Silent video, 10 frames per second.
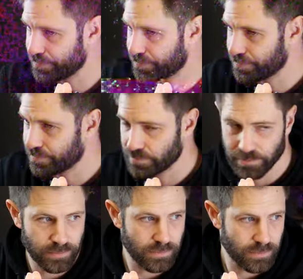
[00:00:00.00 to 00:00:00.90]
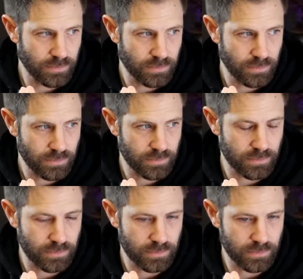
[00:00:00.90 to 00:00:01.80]

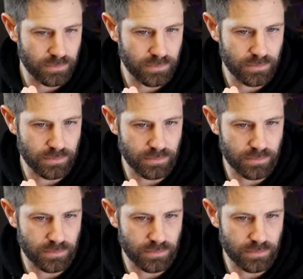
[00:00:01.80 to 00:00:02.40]
No one is speaking in this clip.